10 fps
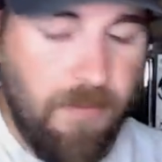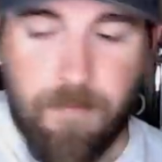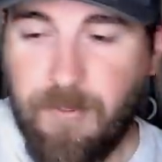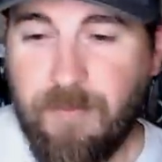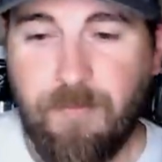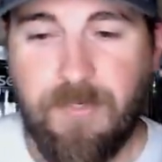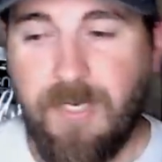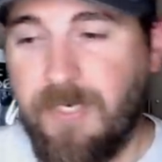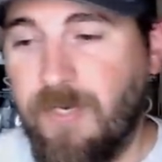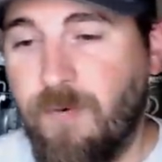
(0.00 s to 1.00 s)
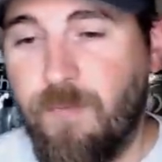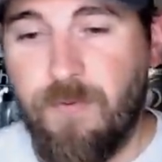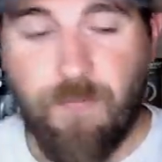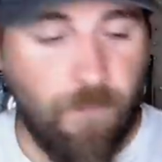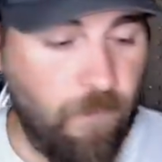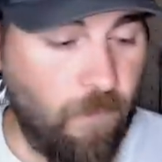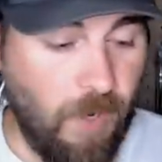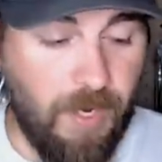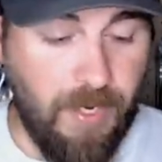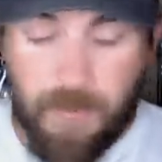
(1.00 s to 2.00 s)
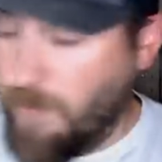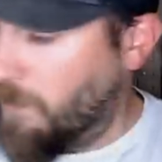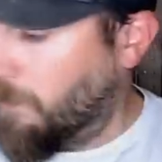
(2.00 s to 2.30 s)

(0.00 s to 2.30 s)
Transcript: But I'm going to kind of go with what I know.